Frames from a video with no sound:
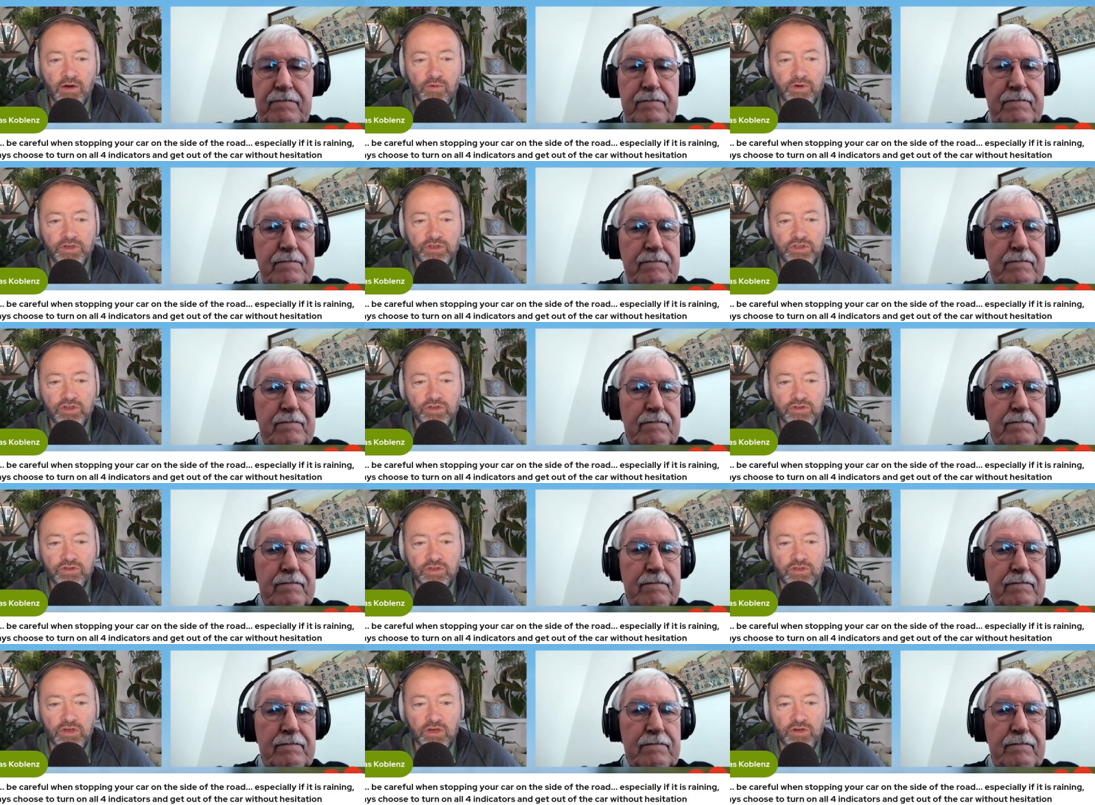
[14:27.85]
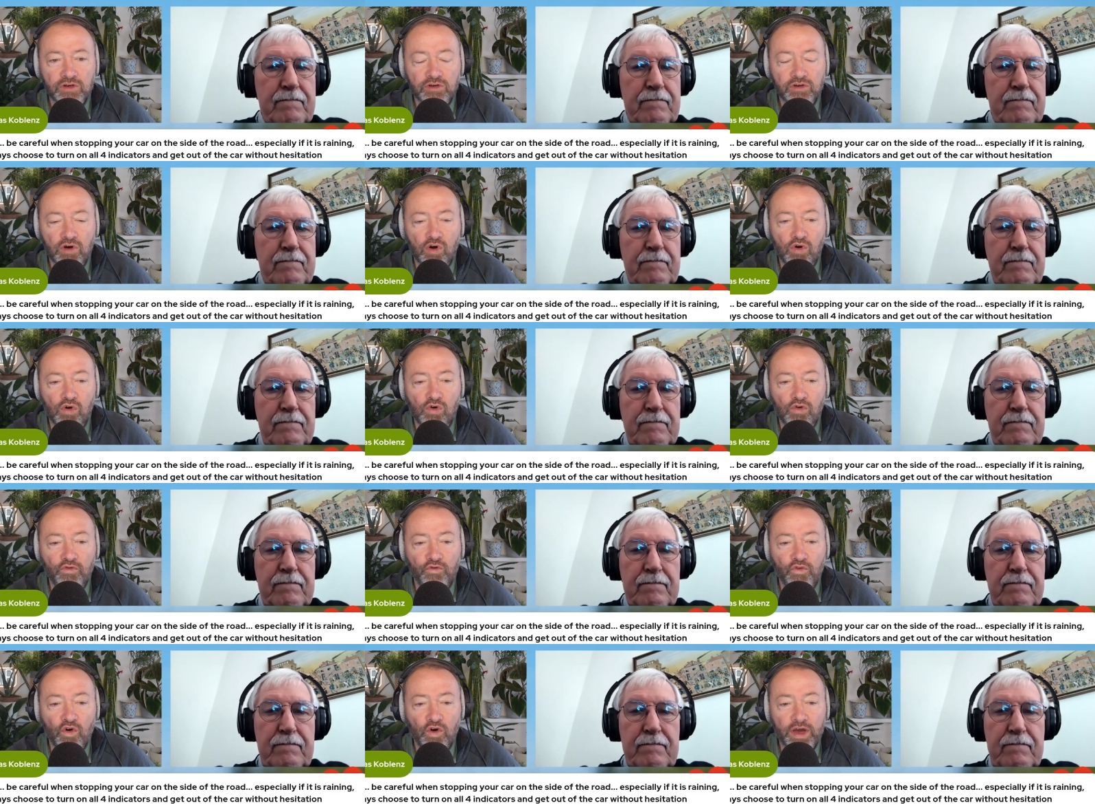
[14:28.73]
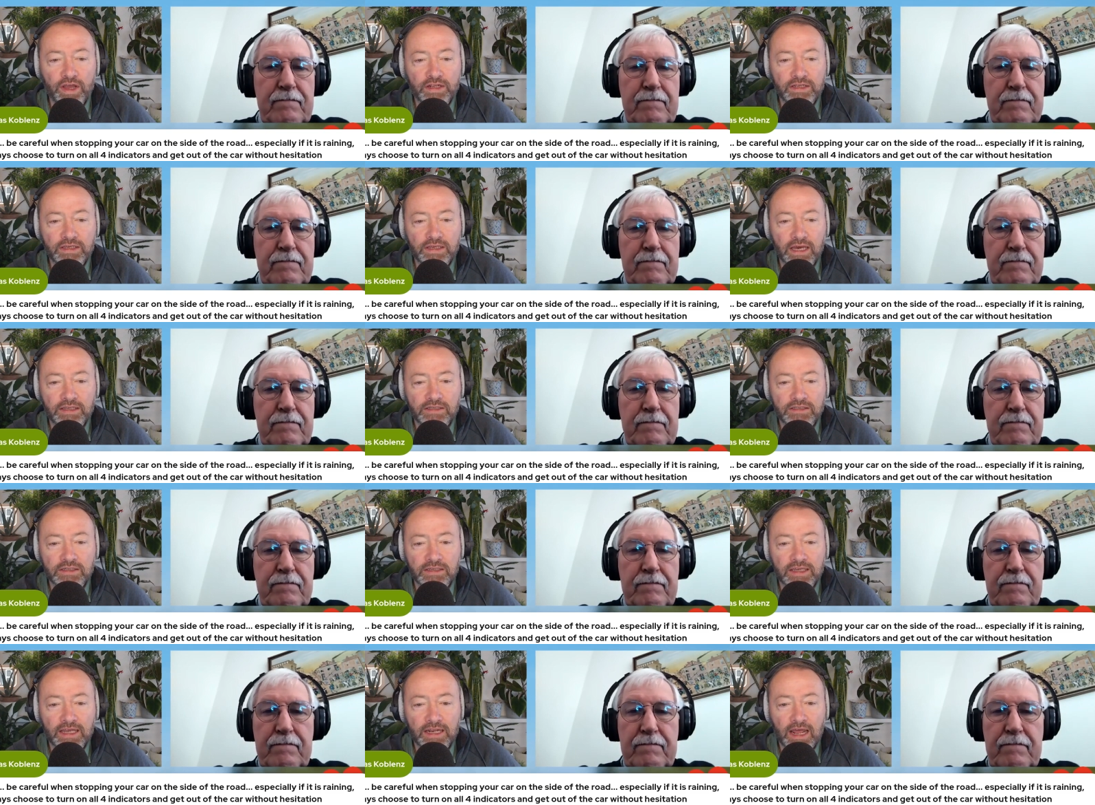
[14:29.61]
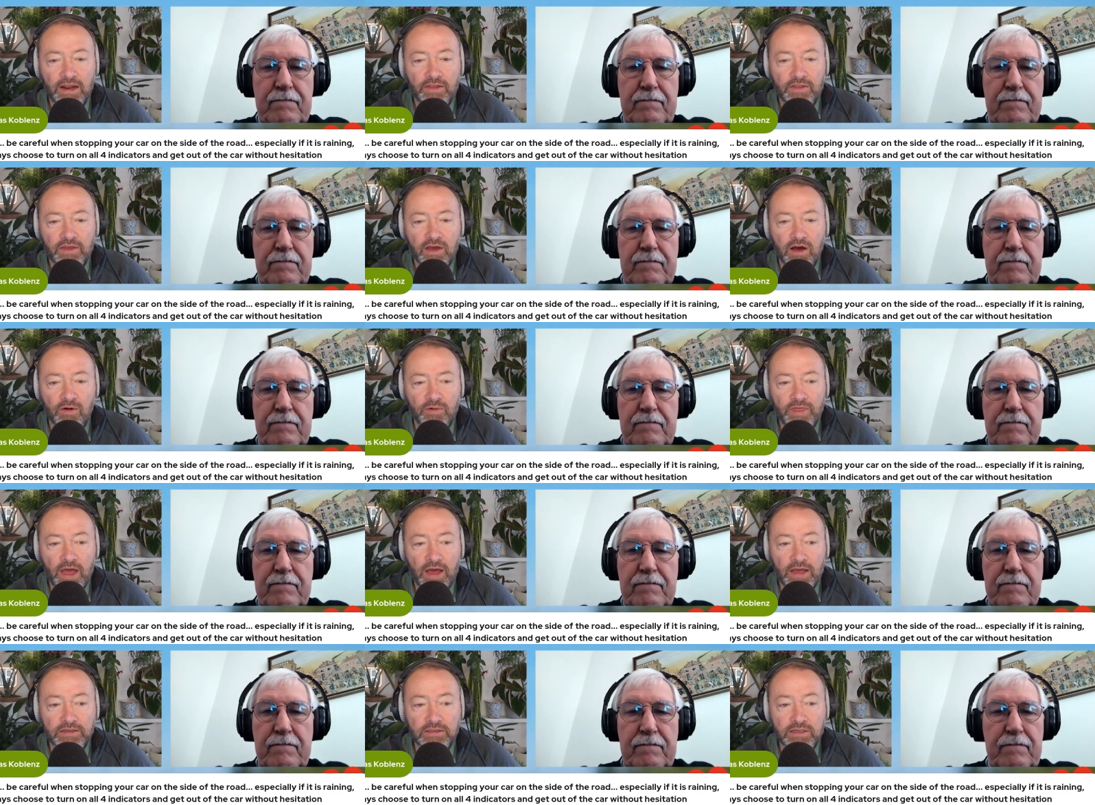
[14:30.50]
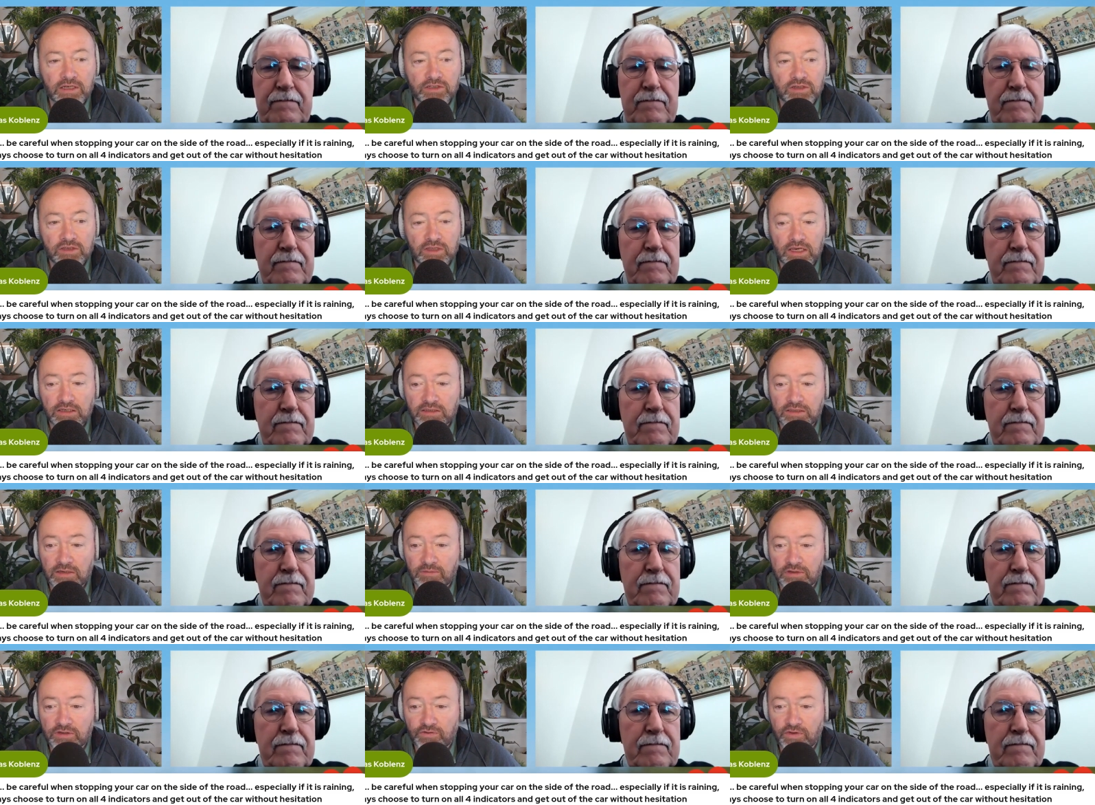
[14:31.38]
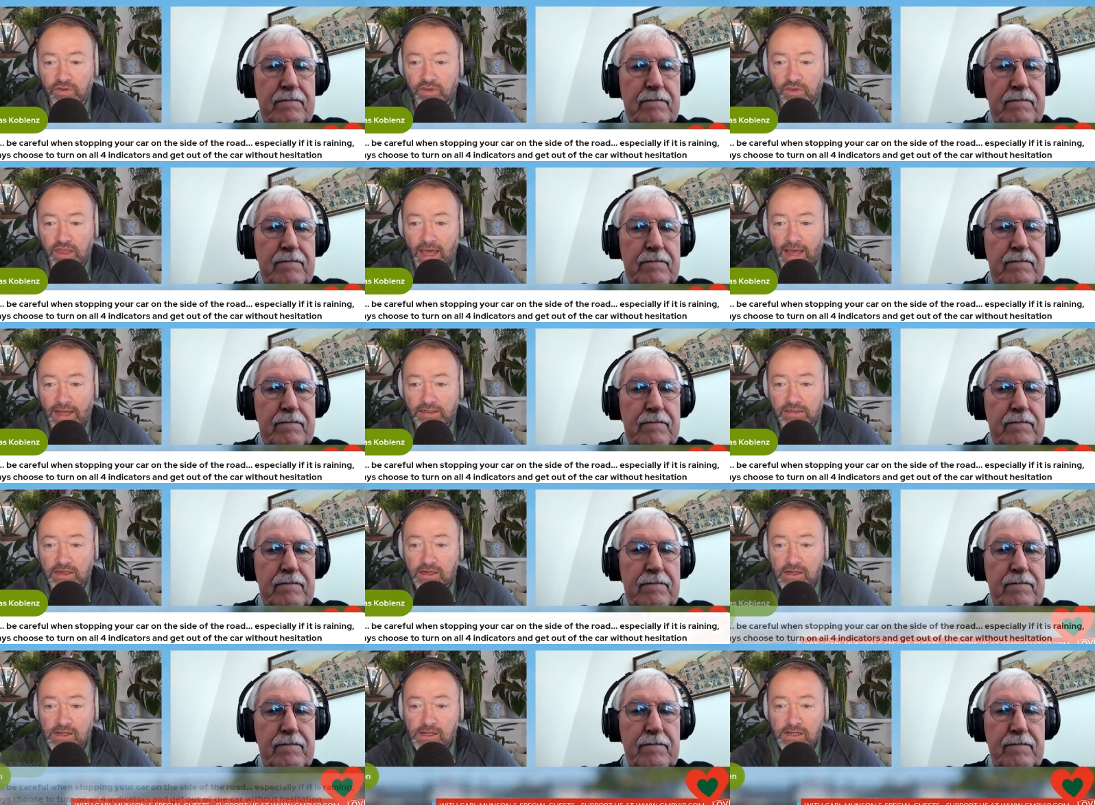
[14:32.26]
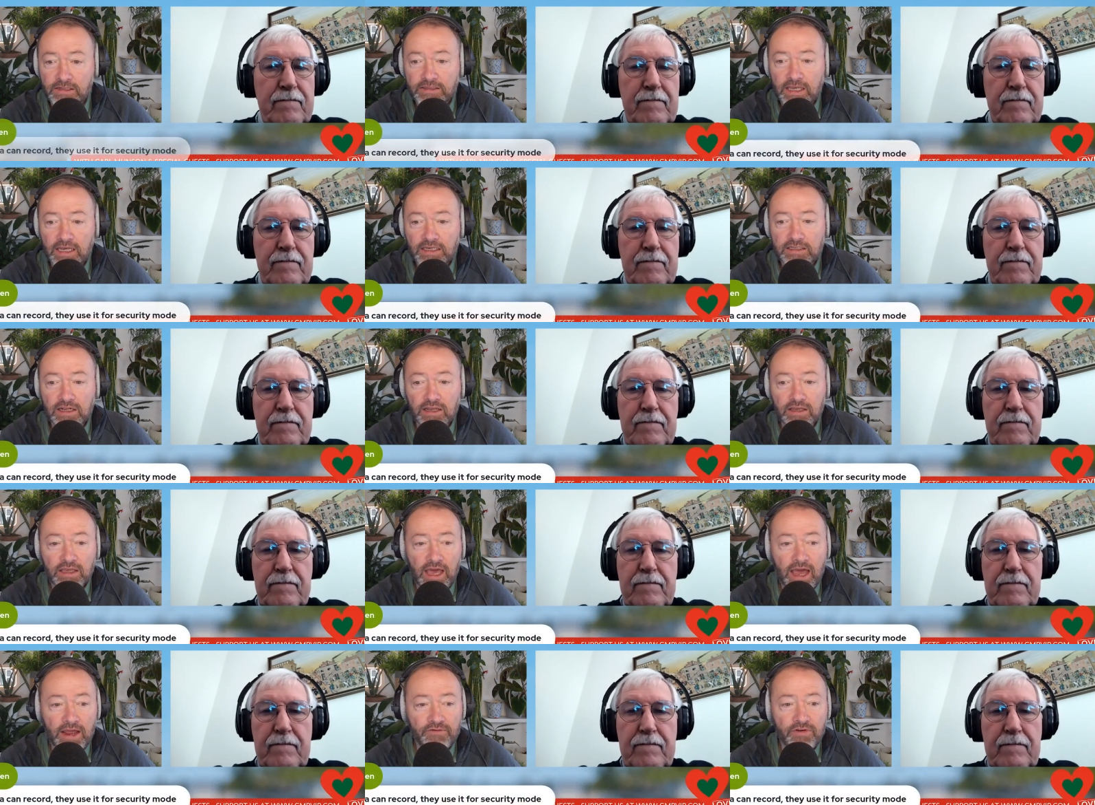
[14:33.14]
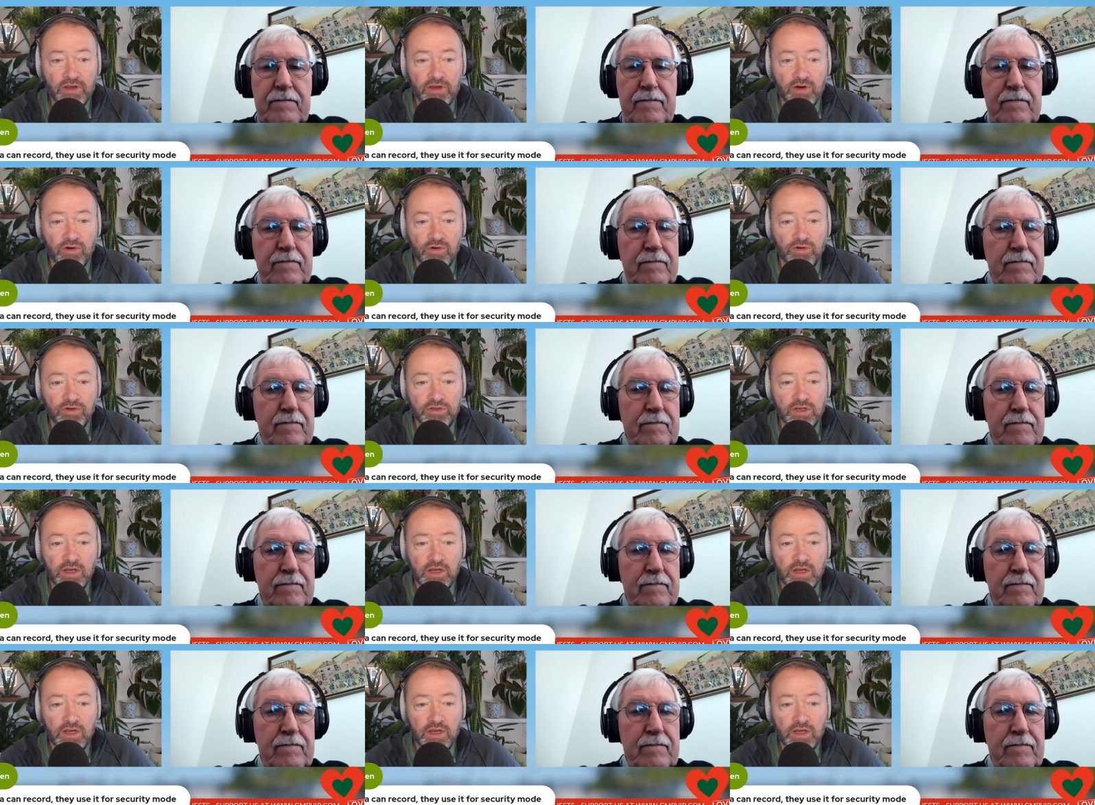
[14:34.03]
Speaker 1: Always choose to turn on all 4 indicators and get out of the car without hesitation. Thanks, Dimash, for that. Tesla can record.